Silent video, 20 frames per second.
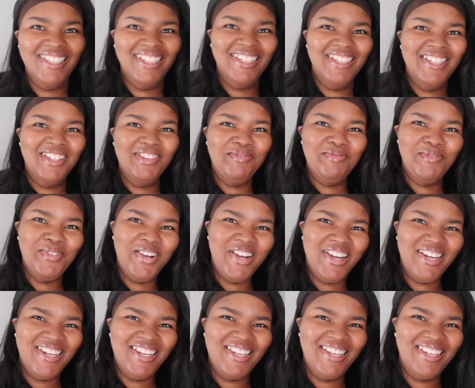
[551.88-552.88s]
Good
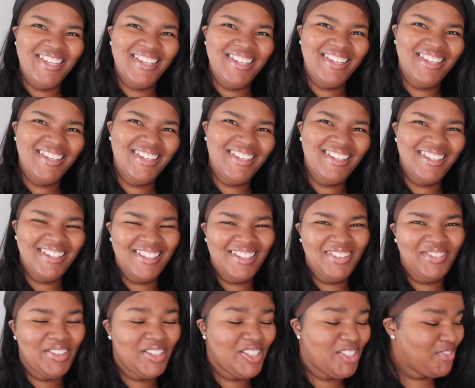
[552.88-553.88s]
morning.
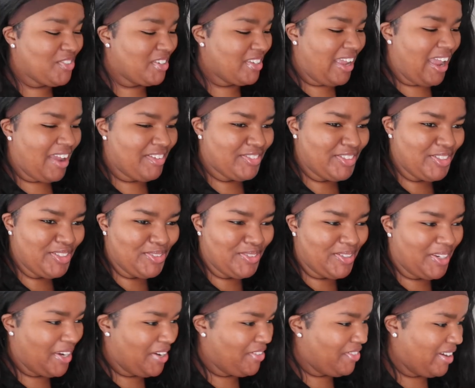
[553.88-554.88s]
Well, it's really
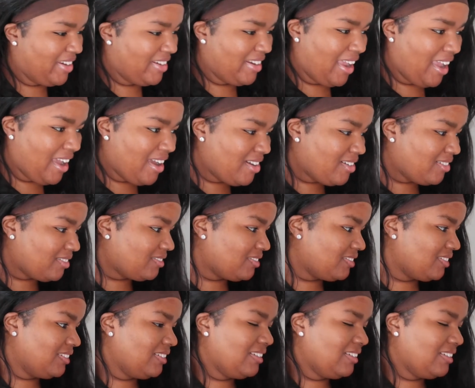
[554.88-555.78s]
afternoon here right now.